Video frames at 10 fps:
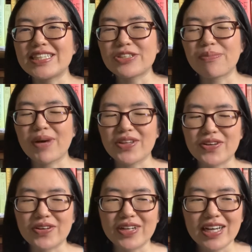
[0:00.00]
her
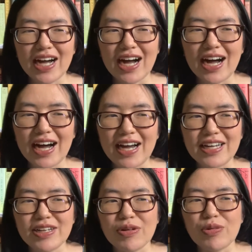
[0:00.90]
mother
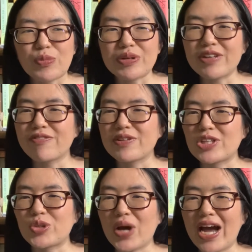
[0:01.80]
rooting through the
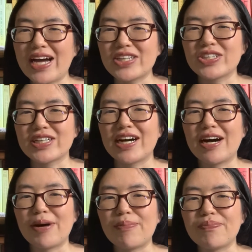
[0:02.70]
trash
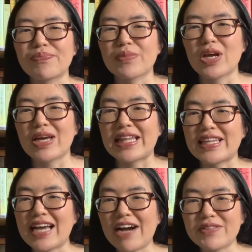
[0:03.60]
in
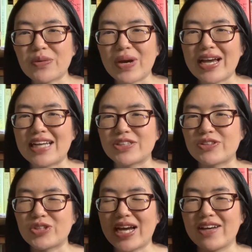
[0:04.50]
the alleyway as
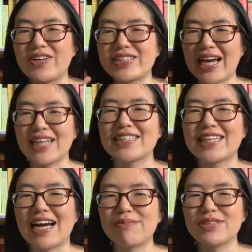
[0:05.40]
her taxi
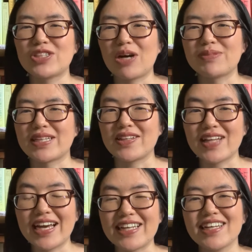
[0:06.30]
cab stops at a
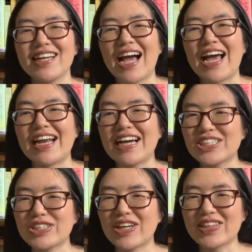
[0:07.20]
light. And I
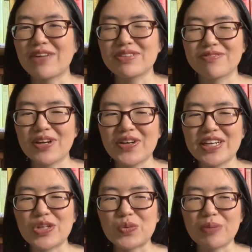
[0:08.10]
just thought that was a
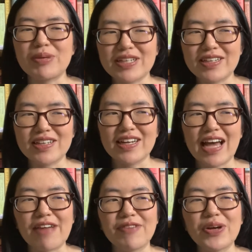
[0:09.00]
very gripping
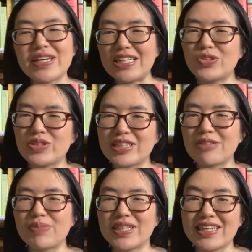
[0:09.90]
and very interesting
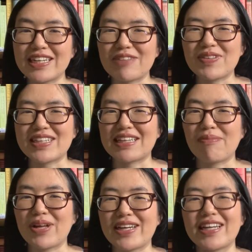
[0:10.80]
beginning, because I'm
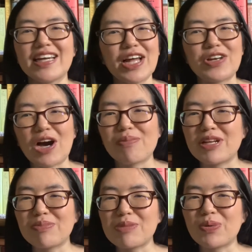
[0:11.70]
like, not many
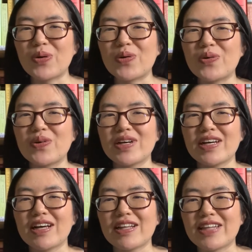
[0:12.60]
people
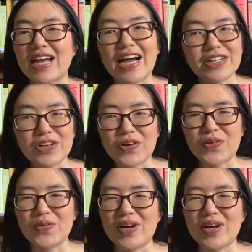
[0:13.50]
that I know